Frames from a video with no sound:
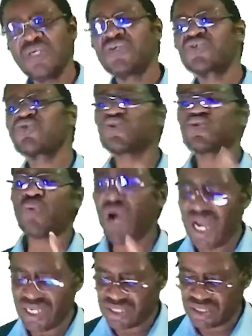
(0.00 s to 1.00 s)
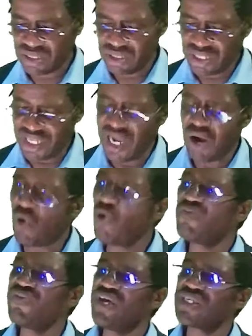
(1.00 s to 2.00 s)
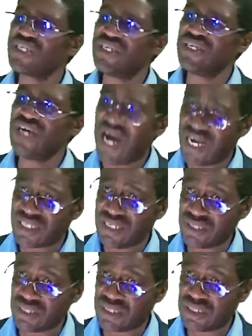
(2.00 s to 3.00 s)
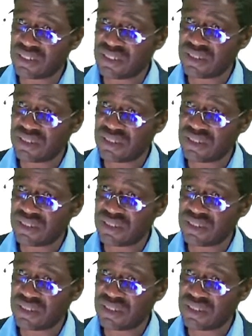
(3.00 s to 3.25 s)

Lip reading: So to us, they are obviously assets.